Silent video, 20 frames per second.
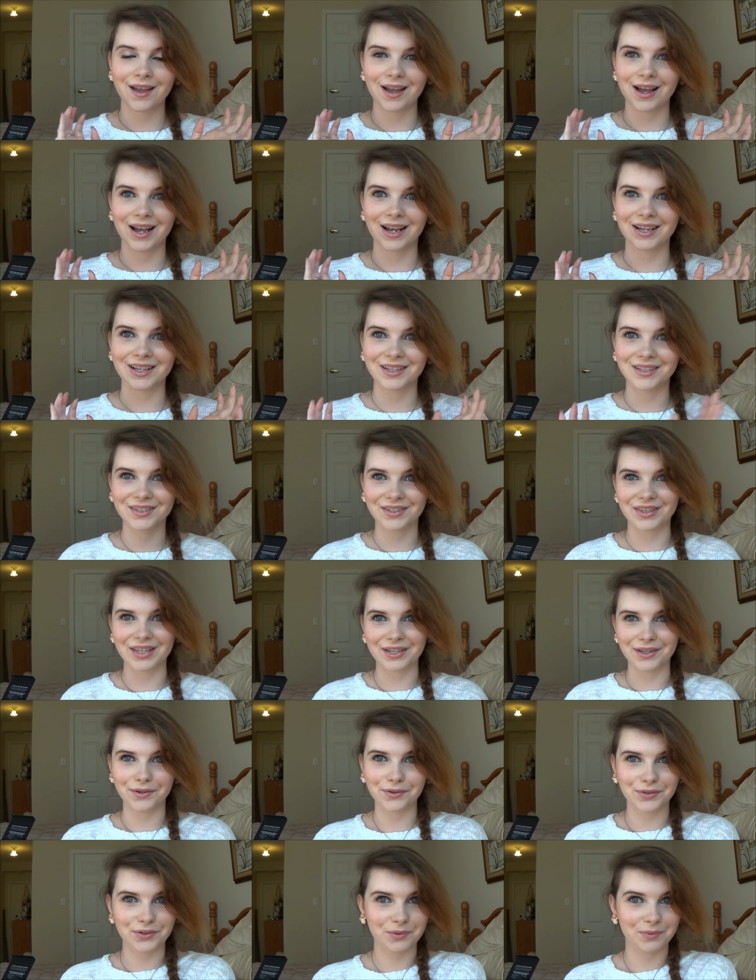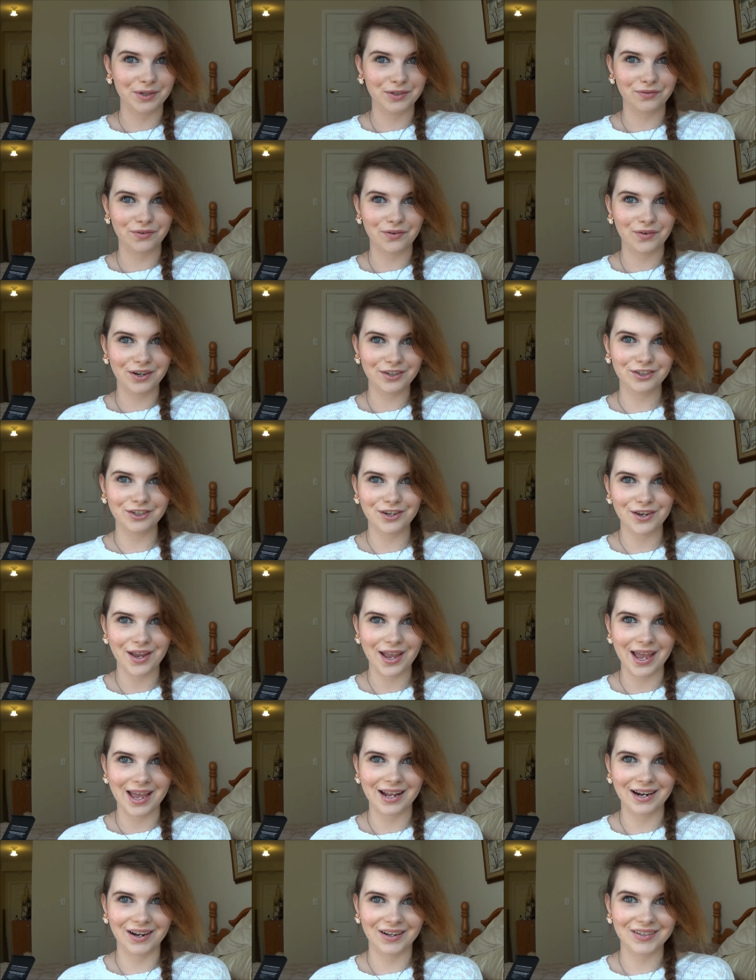Uh, so thank you so much for watching
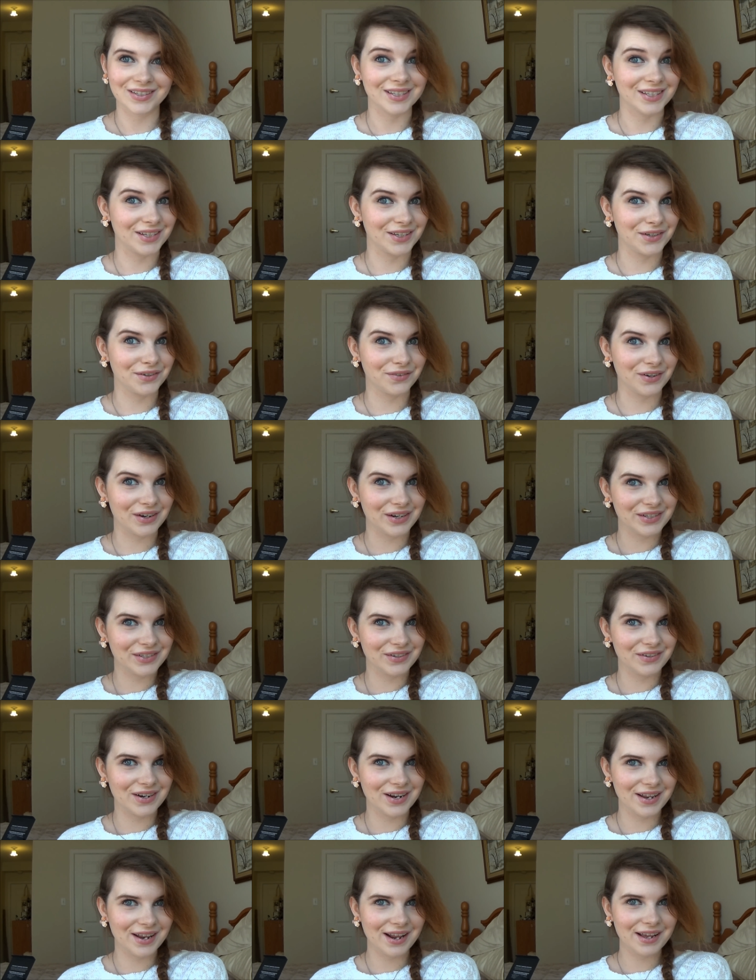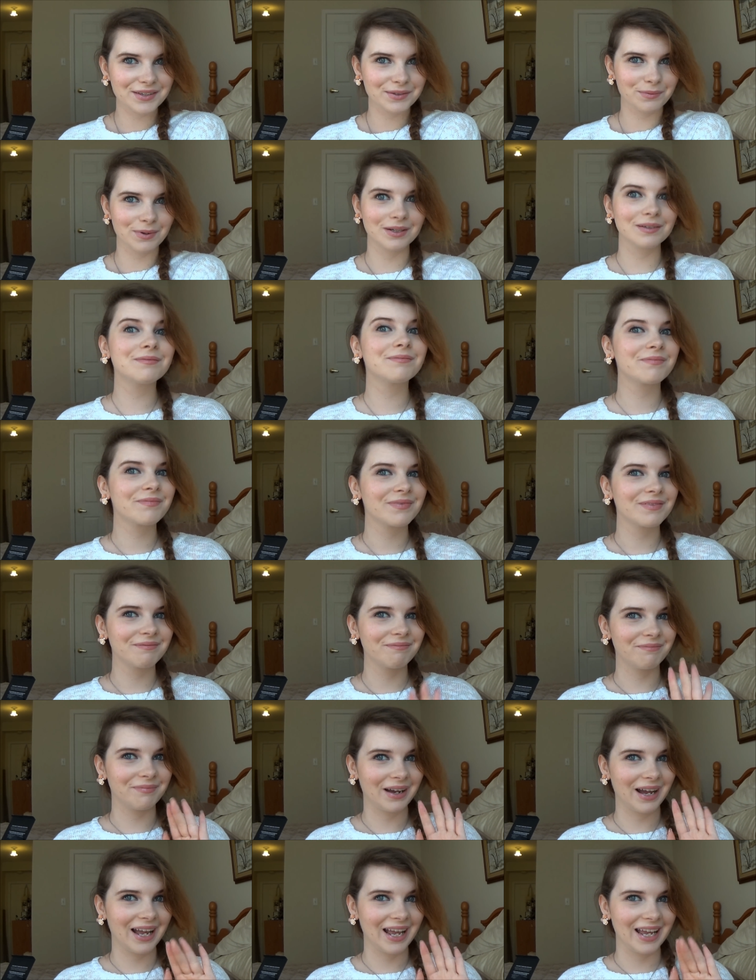and I'll see you very soon in the next one.
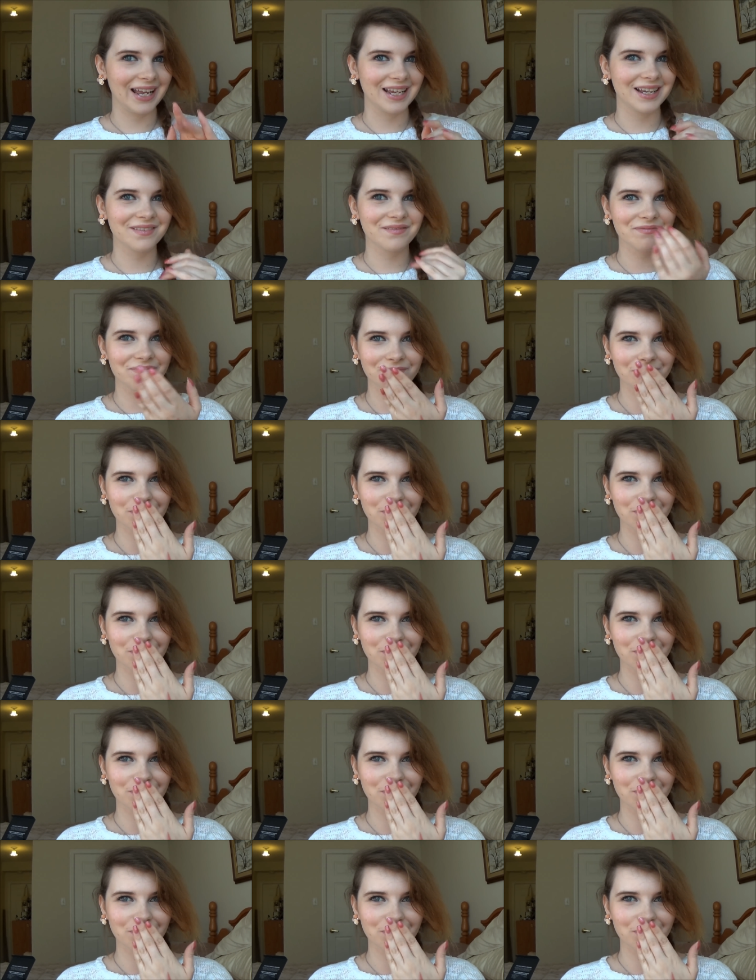Bye.